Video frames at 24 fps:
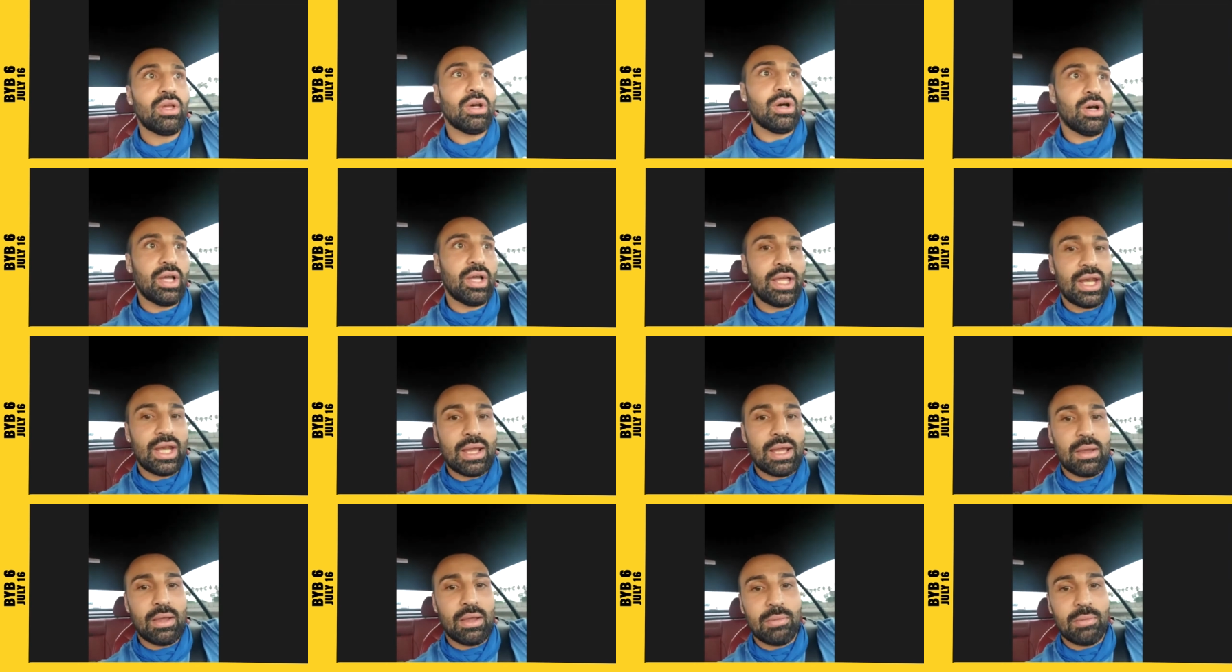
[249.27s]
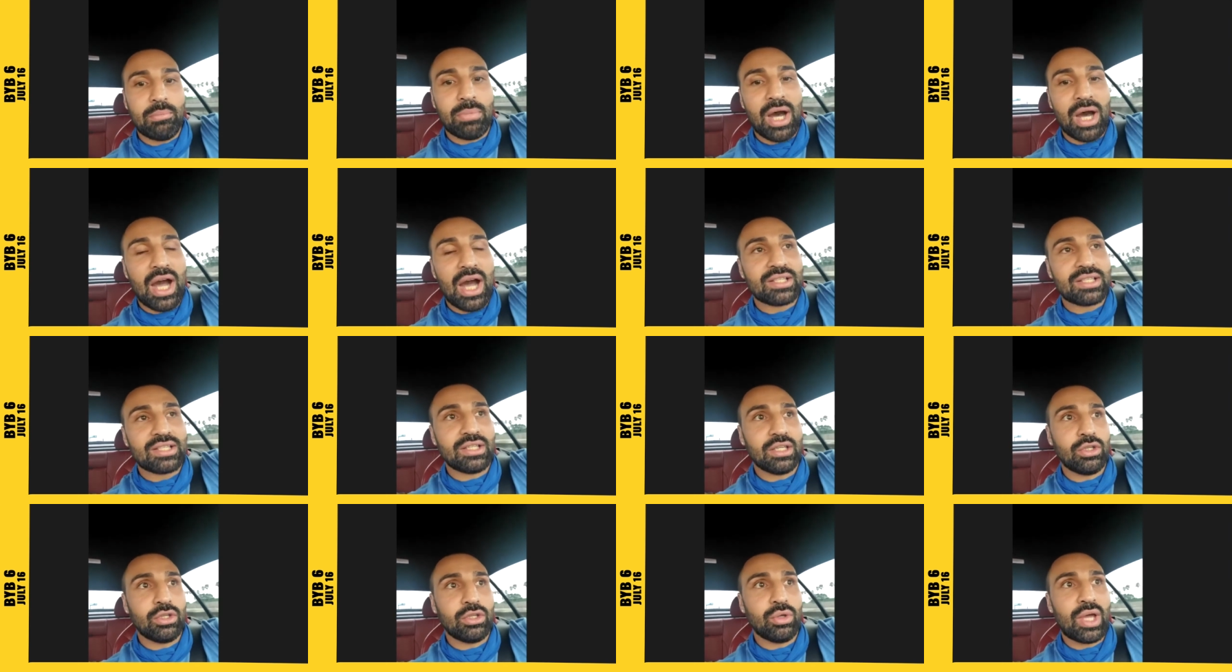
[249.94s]
Uh, and in
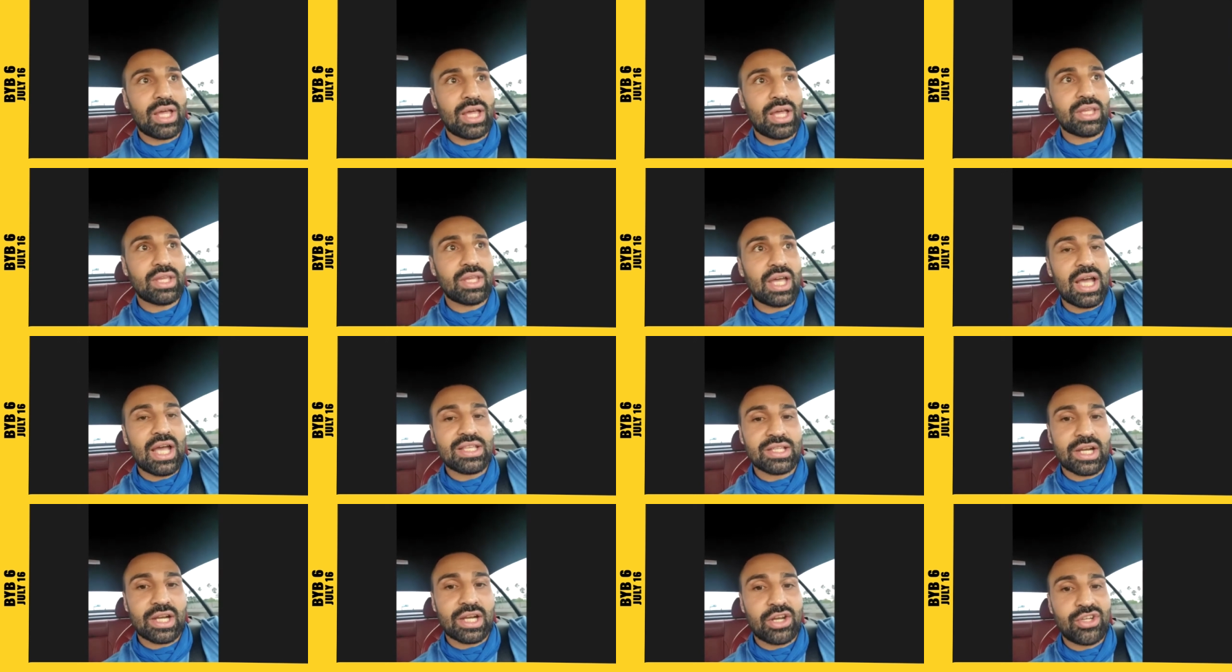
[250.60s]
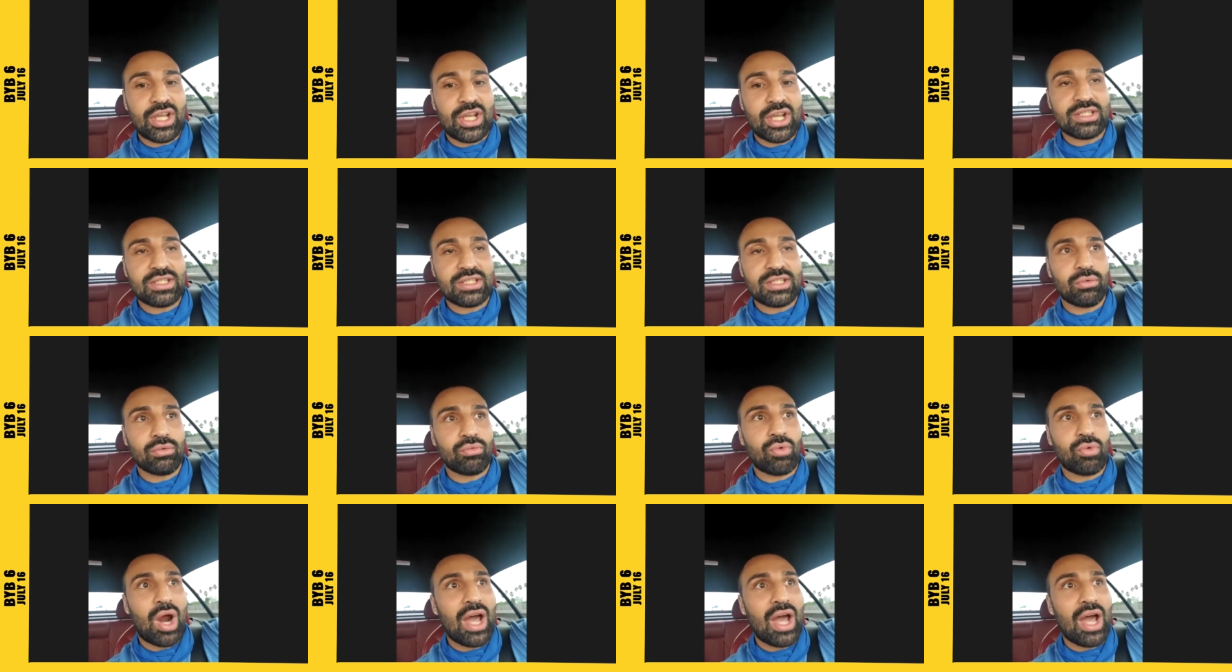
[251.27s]
boxing, you got the guy's got a chance to
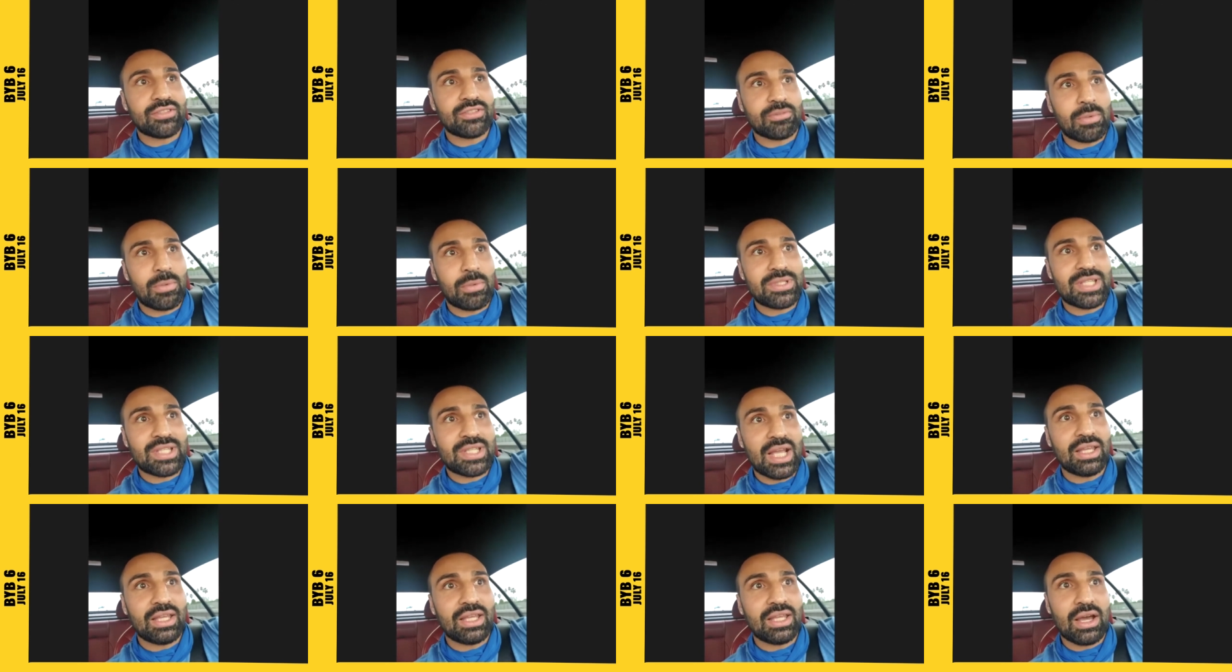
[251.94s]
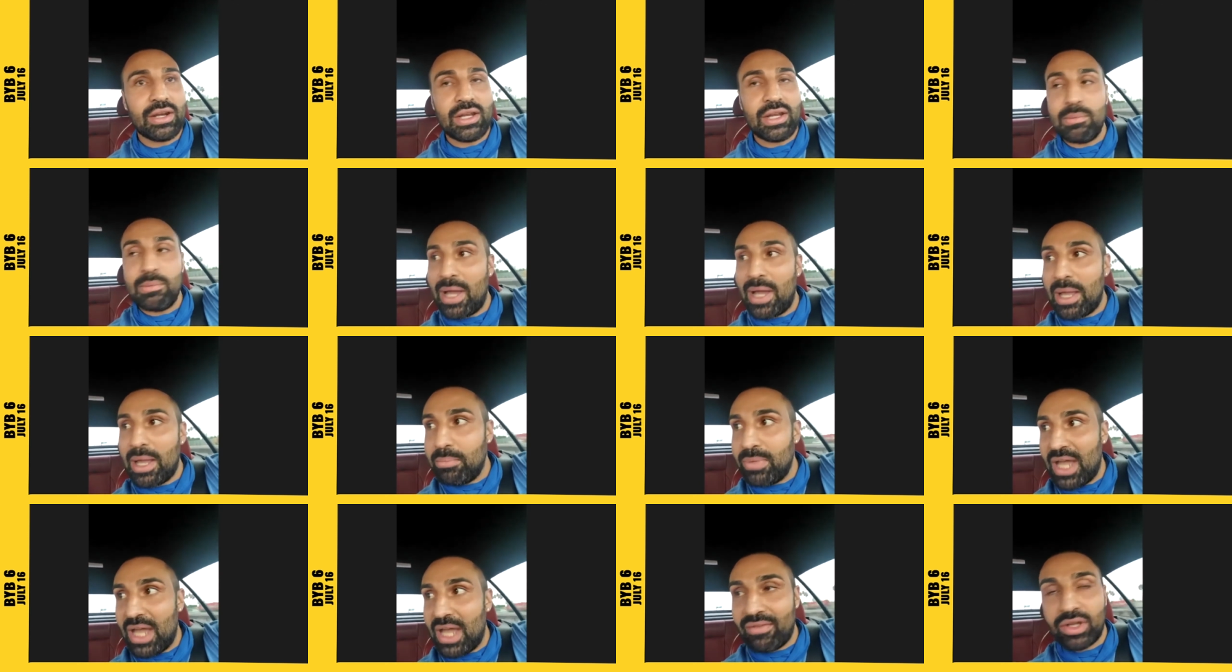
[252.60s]
rise from a 10 count. He might
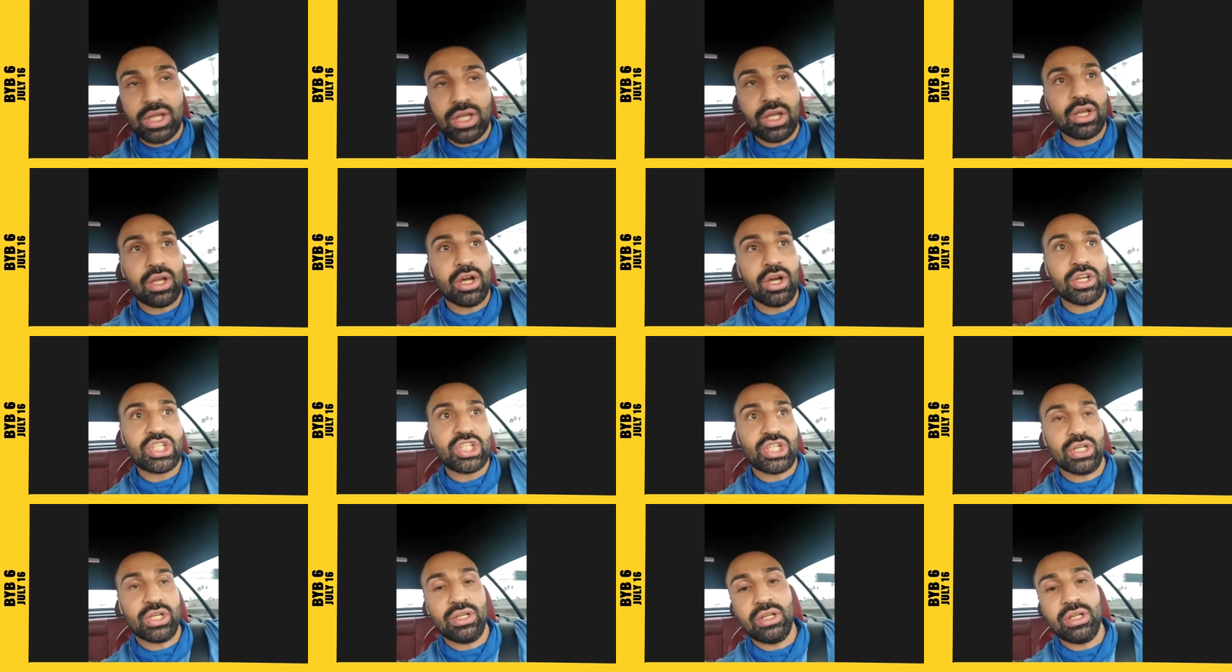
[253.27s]
be, have a concussion